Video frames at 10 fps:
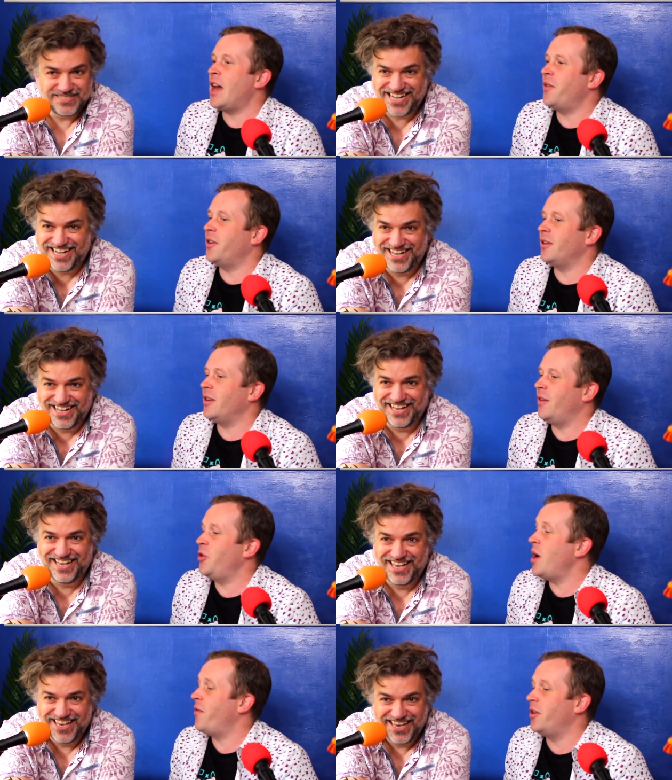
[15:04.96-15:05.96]
Speaker 1: have I ever?
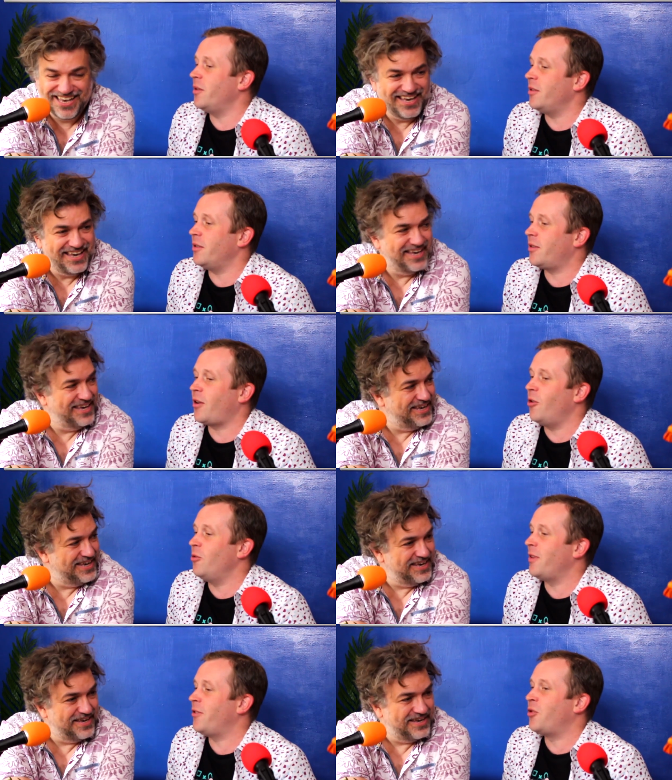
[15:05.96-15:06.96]
Have you ever
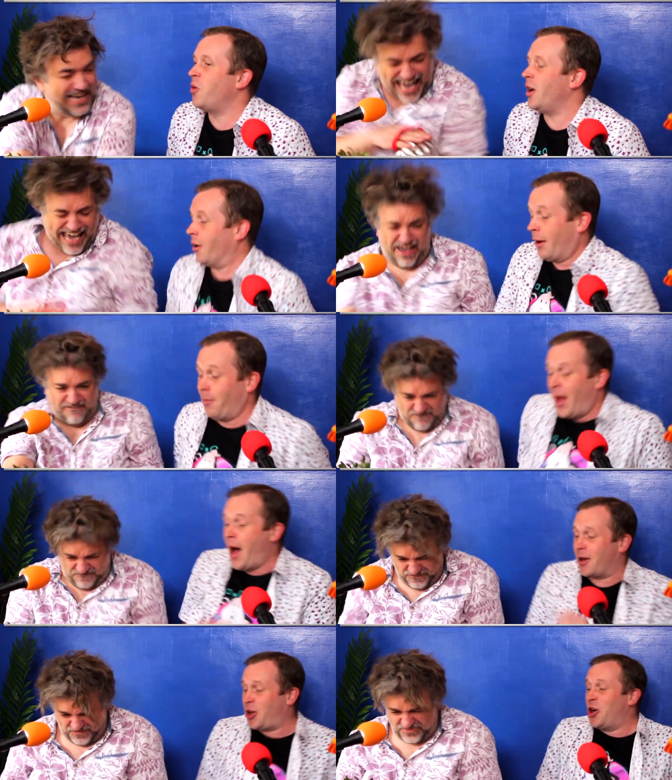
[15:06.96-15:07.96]
told someone?
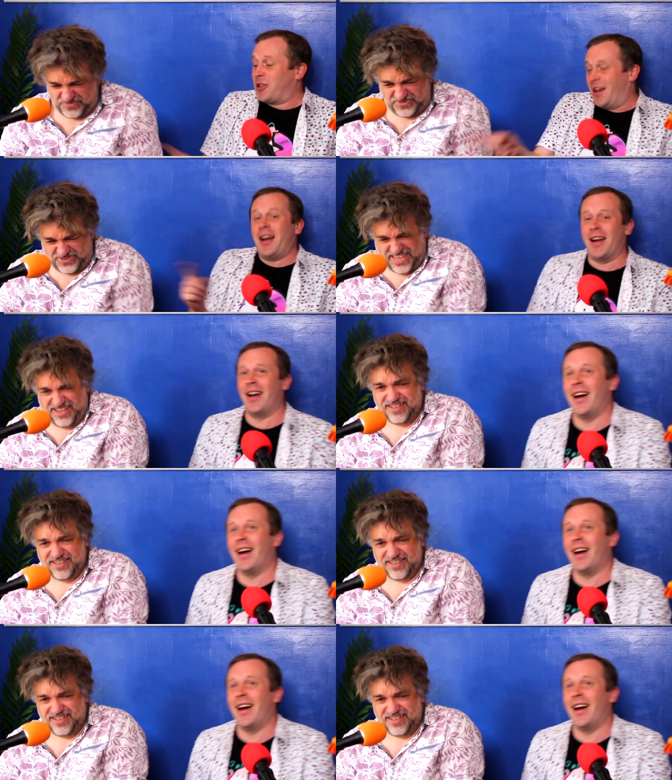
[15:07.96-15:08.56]
Ah! Oh, good